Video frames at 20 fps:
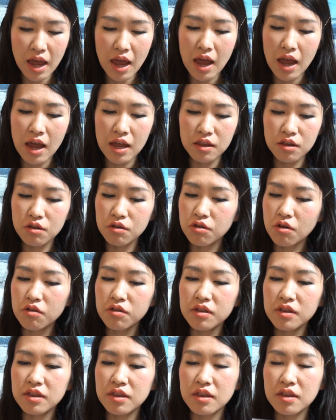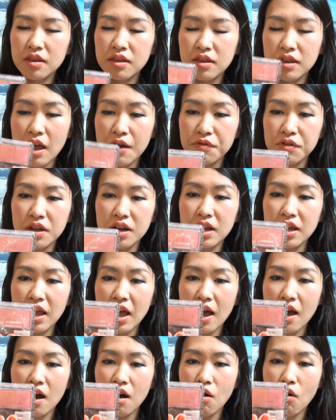And you don't definitely
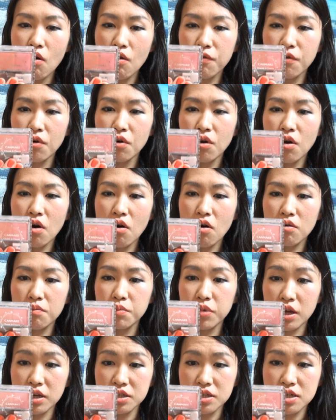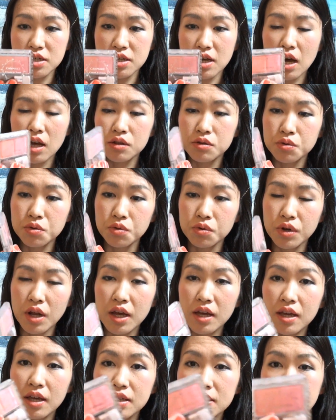get an awful lot of blushes at all.
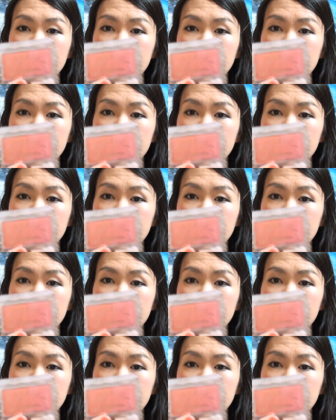Like it's